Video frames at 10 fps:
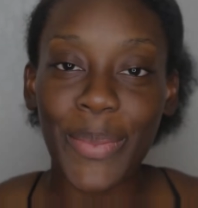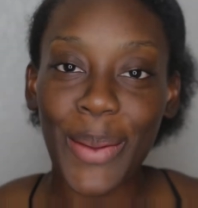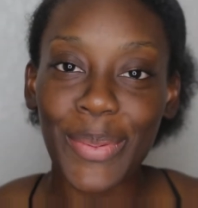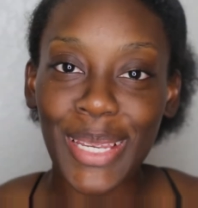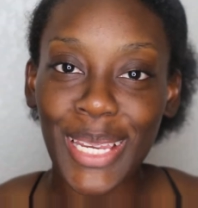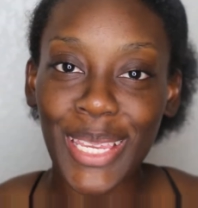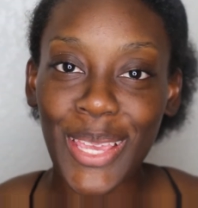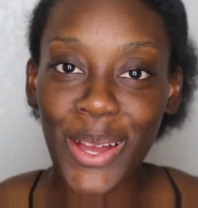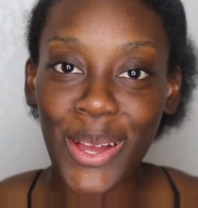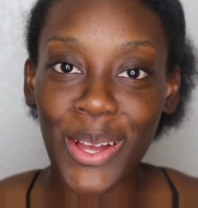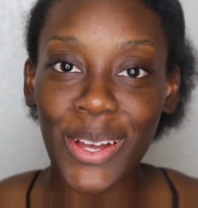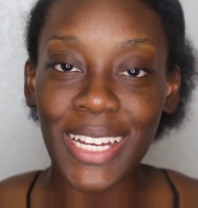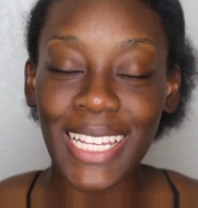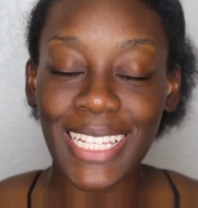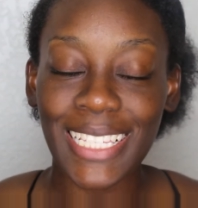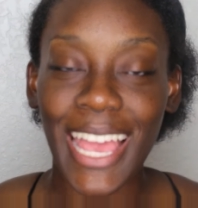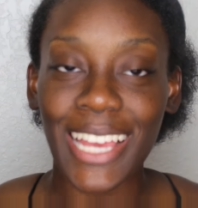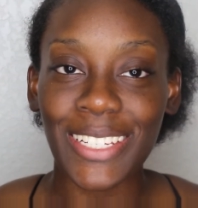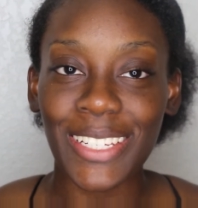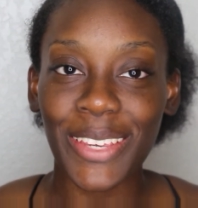poppin', y'all? It's
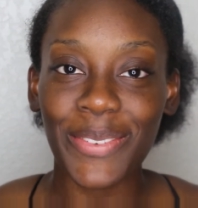Ashley.